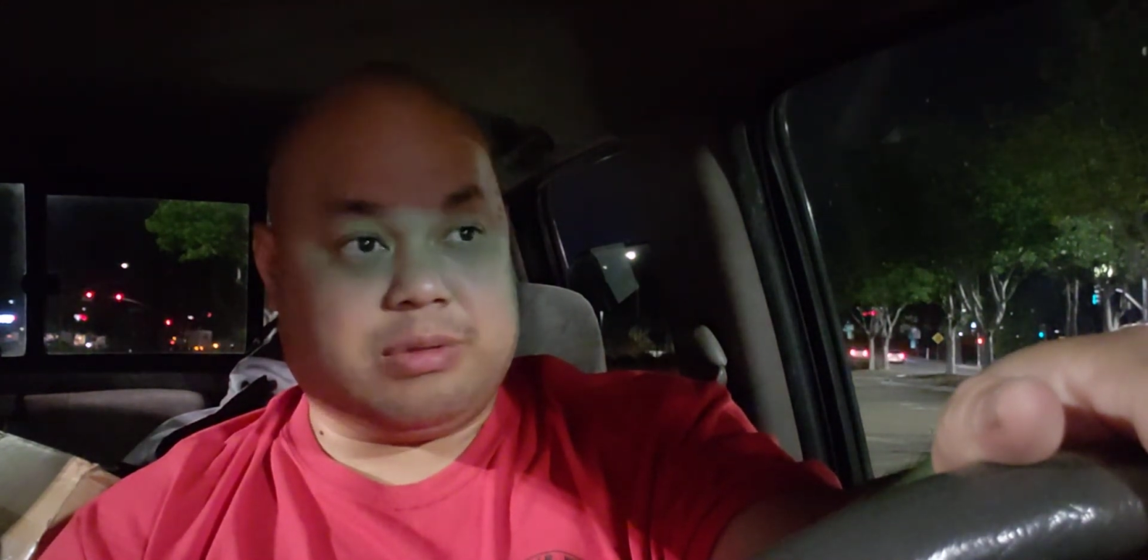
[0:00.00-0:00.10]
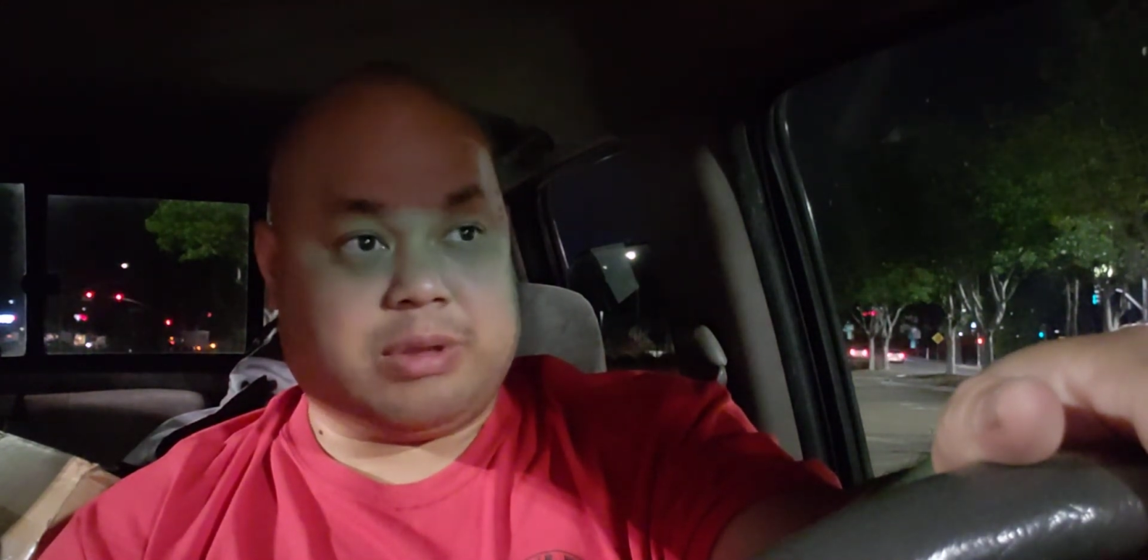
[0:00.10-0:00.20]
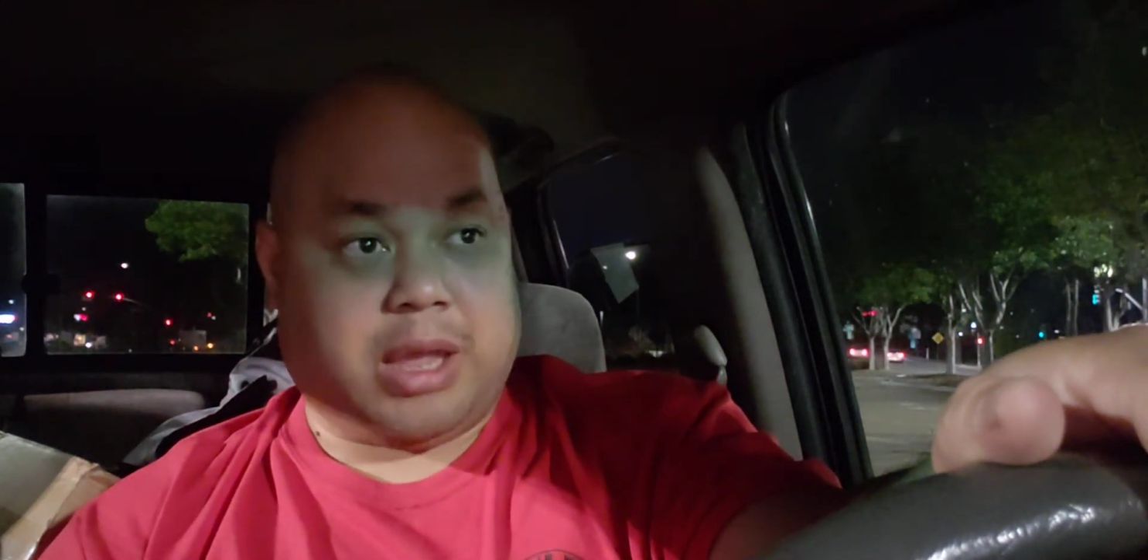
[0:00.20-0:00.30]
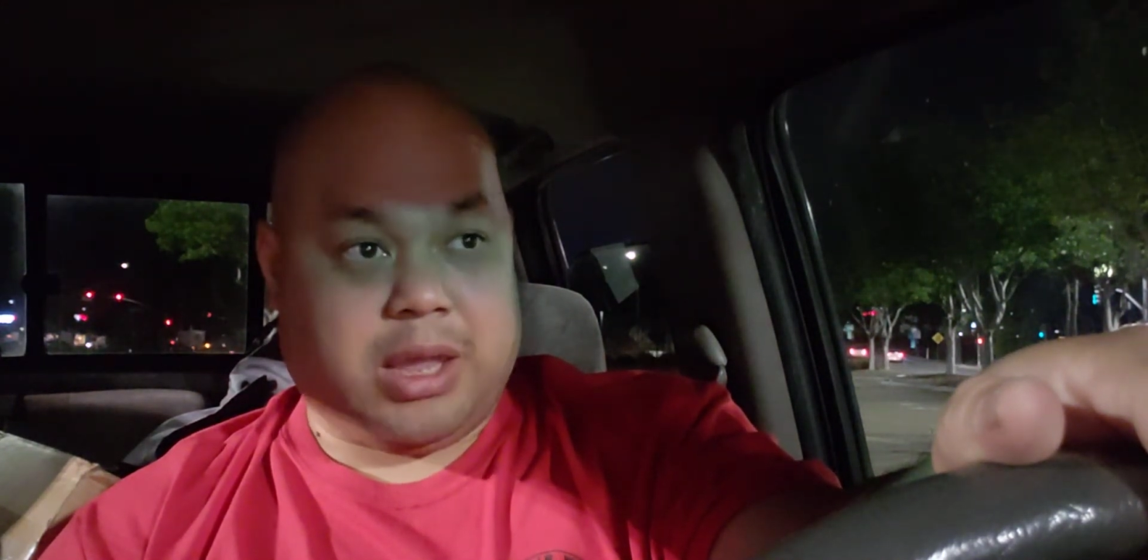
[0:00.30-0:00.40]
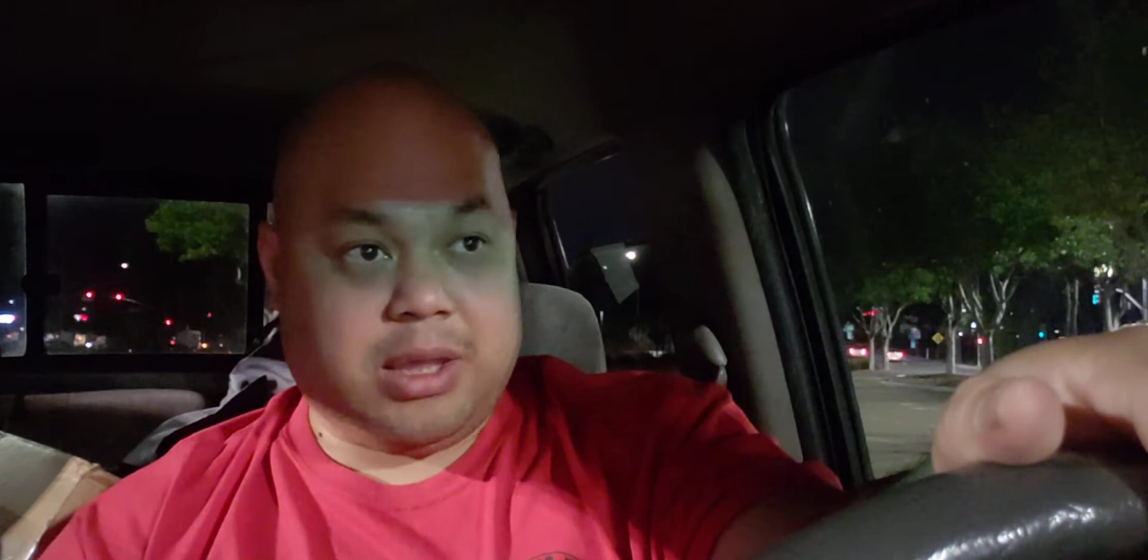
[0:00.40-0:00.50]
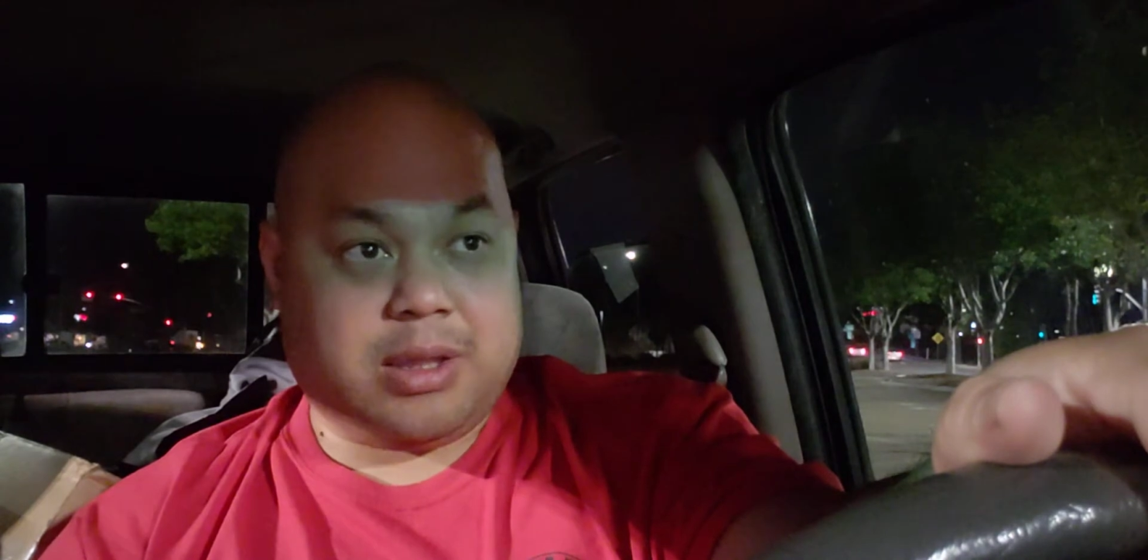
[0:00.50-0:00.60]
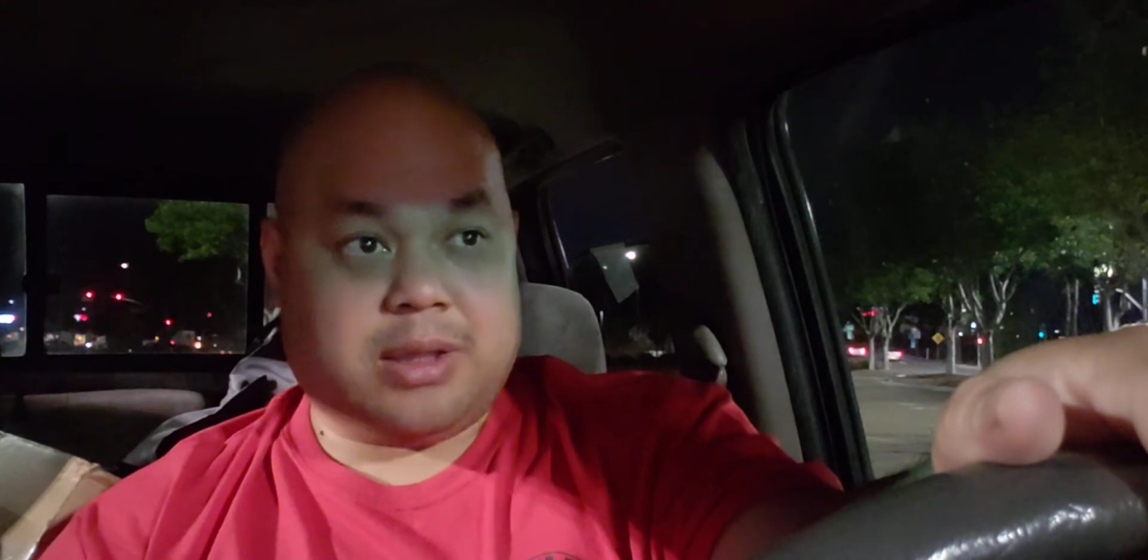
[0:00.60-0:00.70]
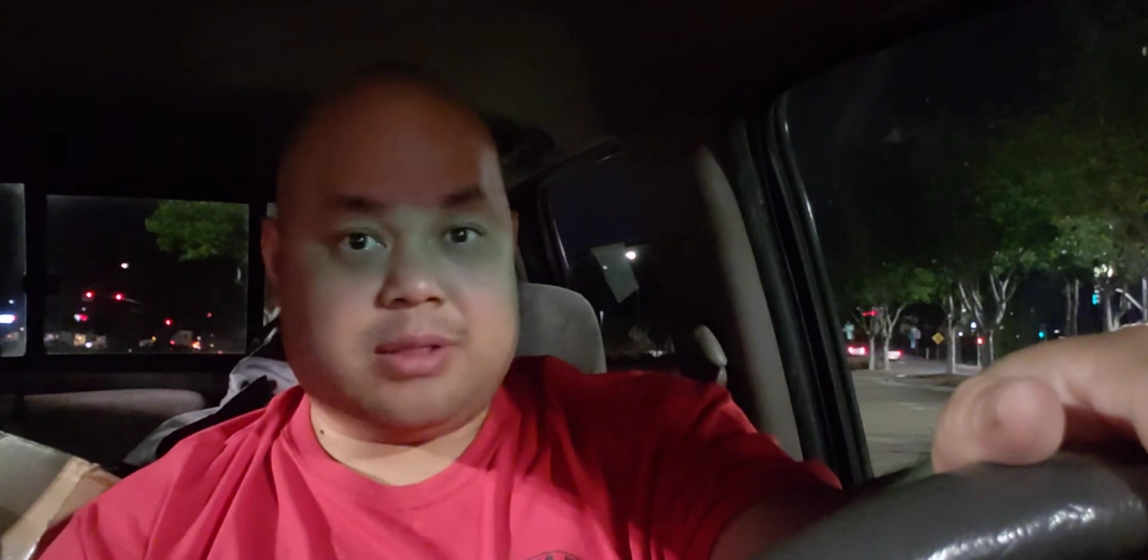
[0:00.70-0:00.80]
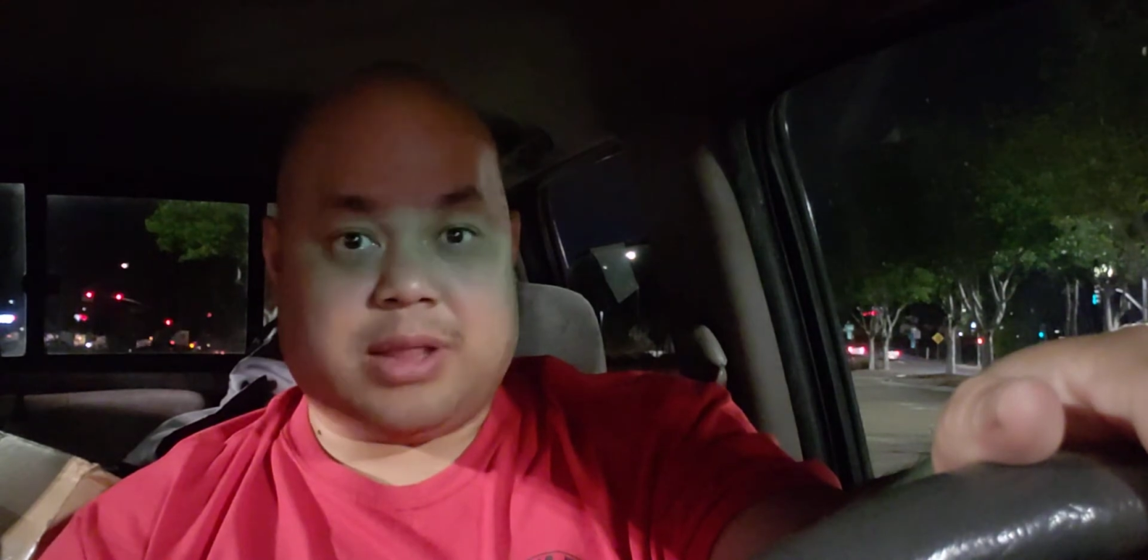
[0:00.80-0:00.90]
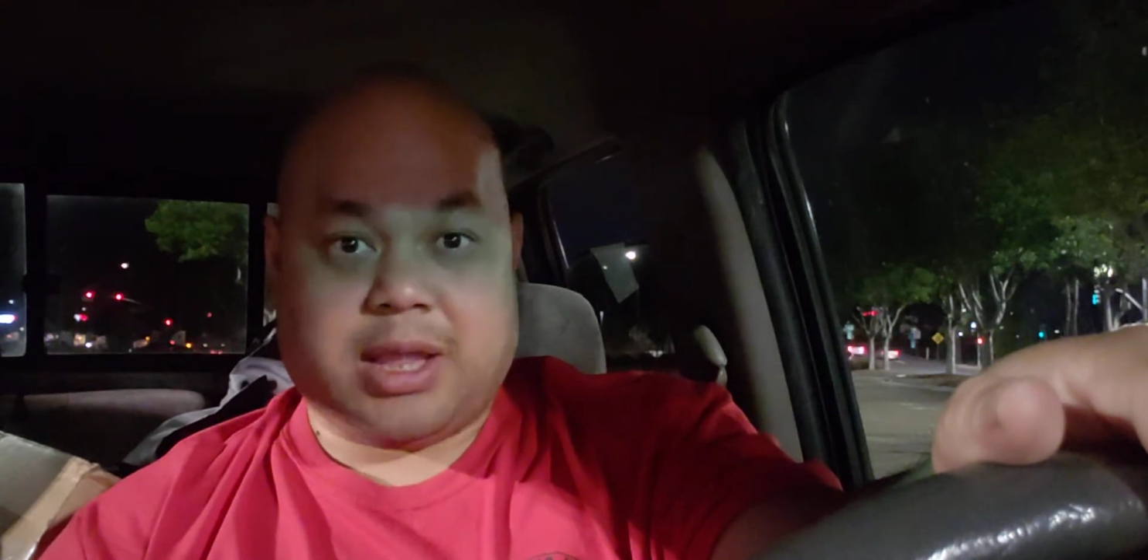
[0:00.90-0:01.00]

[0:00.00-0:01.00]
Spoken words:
they can